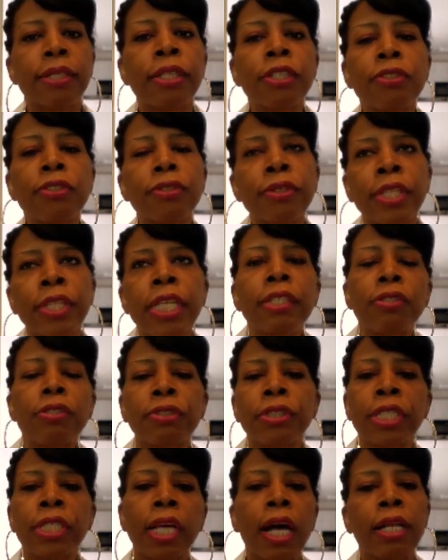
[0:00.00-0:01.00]
This, these
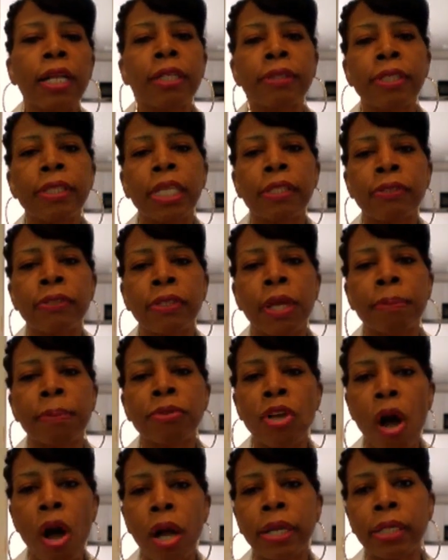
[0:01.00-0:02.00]
are the kind of things that
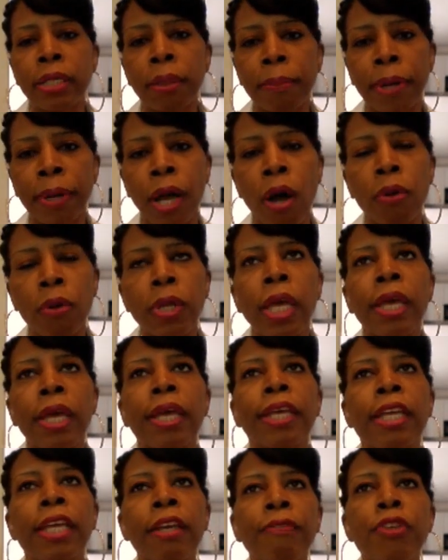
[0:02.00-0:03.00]
I'm talking about.
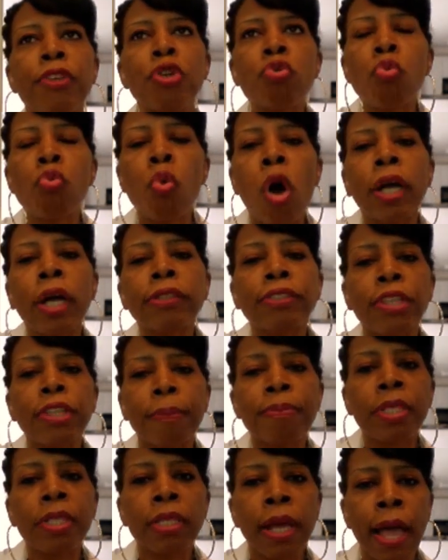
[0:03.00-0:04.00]
If you want
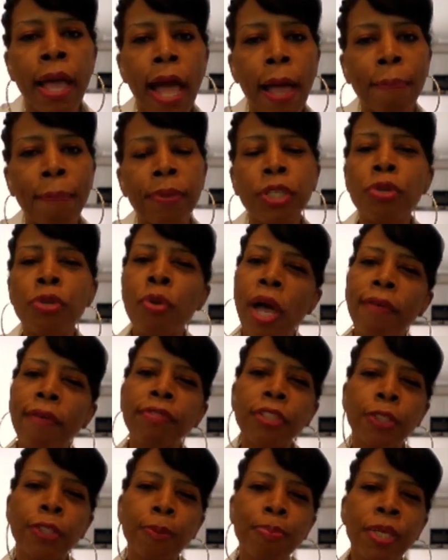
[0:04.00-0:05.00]
something to happen, you
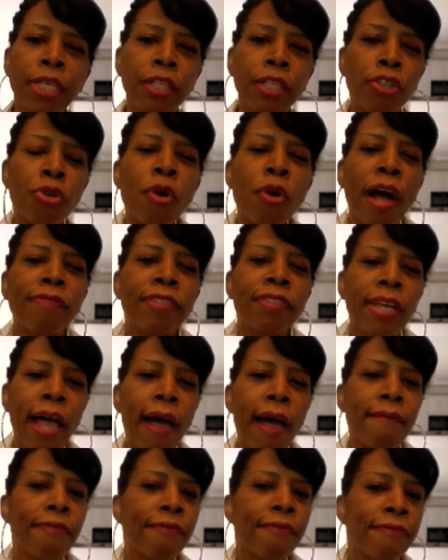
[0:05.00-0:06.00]
have to speak, you have to
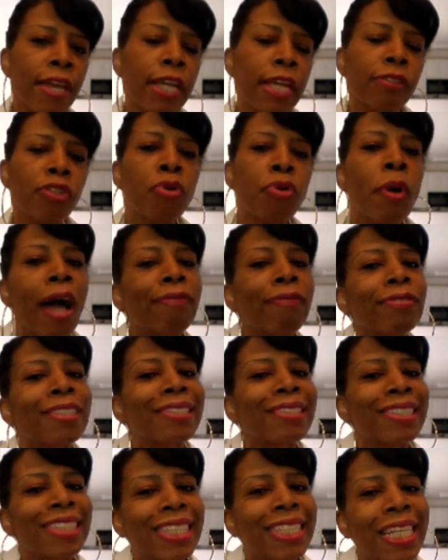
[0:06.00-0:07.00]
have faith, you have
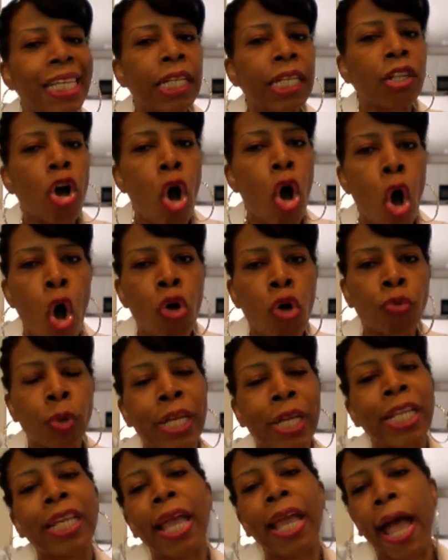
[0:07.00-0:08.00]
to see it
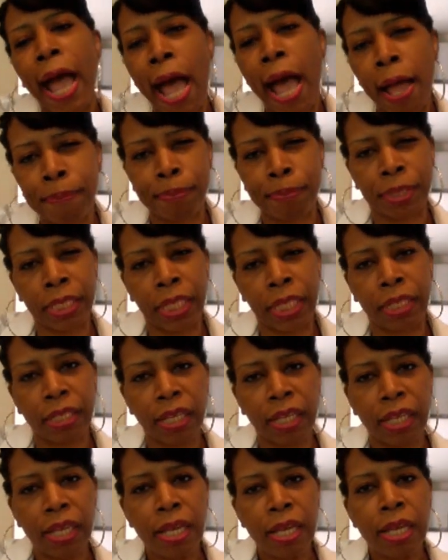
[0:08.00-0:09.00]
already
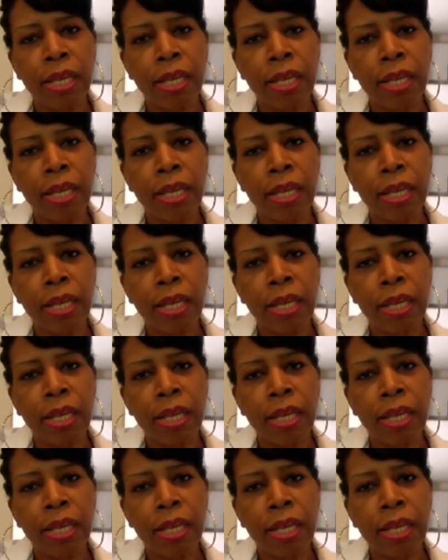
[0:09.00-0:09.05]
happening.